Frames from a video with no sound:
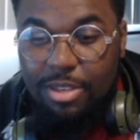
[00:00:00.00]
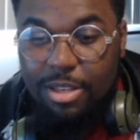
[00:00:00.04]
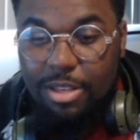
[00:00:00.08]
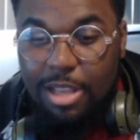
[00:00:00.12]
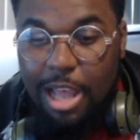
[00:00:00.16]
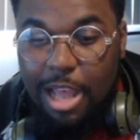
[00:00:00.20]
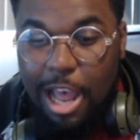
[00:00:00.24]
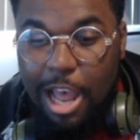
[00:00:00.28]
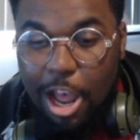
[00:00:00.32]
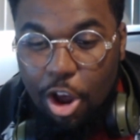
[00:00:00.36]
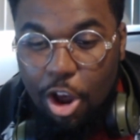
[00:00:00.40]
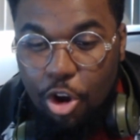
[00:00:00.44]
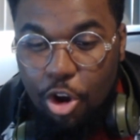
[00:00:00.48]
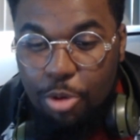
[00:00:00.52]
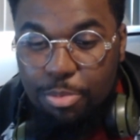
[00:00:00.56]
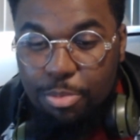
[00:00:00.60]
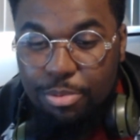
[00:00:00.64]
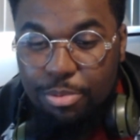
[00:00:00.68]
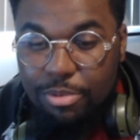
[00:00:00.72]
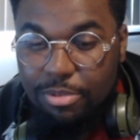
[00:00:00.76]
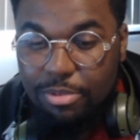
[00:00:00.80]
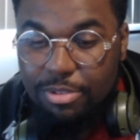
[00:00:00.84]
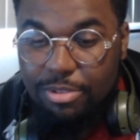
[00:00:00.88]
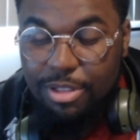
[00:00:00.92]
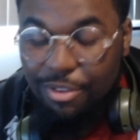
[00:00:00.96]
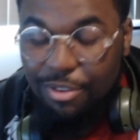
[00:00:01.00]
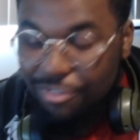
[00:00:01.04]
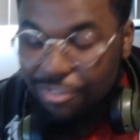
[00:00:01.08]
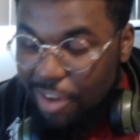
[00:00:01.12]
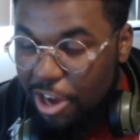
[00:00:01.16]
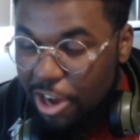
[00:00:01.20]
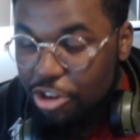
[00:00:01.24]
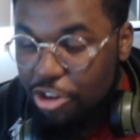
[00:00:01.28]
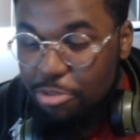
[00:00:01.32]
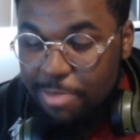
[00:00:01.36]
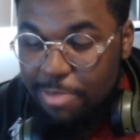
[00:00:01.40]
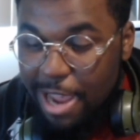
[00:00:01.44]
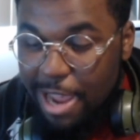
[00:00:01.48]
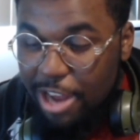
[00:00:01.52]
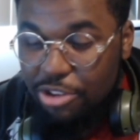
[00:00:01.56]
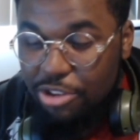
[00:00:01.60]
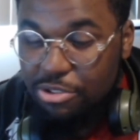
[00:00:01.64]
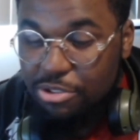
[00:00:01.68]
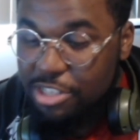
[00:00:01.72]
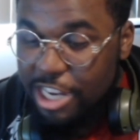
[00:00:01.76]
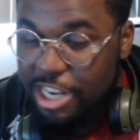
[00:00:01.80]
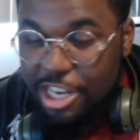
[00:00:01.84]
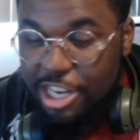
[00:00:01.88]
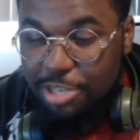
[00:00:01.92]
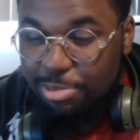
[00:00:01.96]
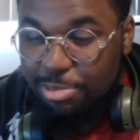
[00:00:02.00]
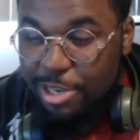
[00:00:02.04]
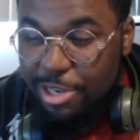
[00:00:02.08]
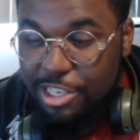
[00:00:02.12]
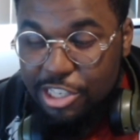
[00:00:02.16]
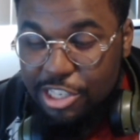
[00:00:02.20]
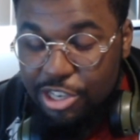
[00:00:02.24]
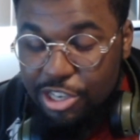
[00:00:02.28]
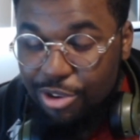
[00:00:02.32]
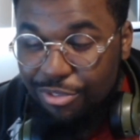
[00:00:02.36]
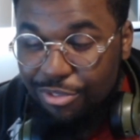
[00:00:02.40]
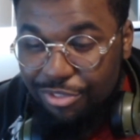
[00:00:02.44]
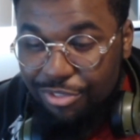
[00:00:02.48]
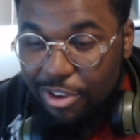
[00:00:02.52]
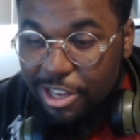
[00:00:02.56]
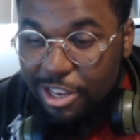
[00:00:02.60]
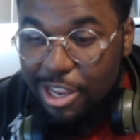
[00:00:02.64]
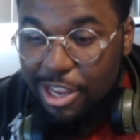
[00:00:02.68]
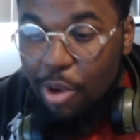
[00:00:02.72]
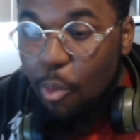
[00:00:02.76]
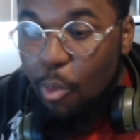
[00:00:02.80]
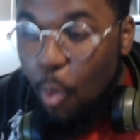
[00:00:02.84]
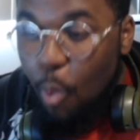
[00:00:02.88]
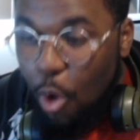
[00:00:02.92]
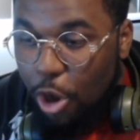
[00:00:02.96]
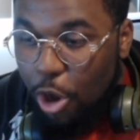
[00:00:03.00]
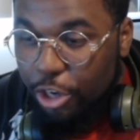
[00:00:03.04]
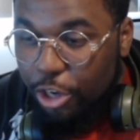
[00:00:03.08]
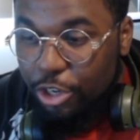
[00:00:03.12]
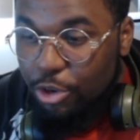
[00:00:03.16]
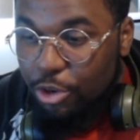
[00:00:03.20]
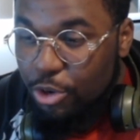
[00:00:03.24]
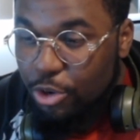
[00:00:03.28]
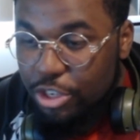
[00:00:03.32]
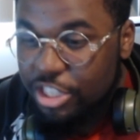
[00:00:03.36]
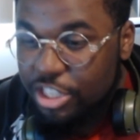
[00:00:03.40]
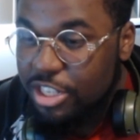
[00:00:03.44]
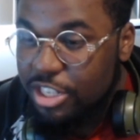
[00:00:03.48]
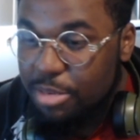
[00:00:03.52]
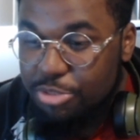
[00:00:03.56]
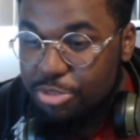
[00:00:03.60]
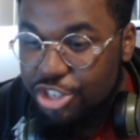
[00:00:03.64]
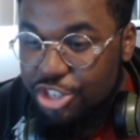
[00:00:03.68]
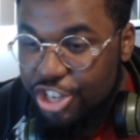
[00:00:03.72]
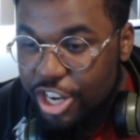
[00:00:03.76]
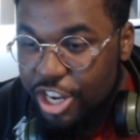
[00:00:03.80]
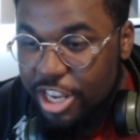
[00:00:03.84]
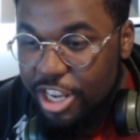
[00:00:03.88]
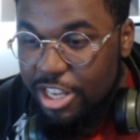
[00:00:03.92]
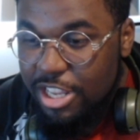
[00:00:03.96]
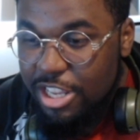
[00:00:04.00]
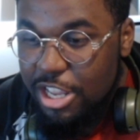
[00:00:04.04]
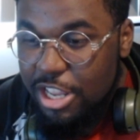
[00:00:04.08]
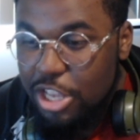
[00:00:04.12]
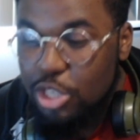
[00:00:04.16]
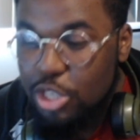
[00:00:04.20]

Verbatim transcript: I hope the final battle takes place near fucking water or some shit,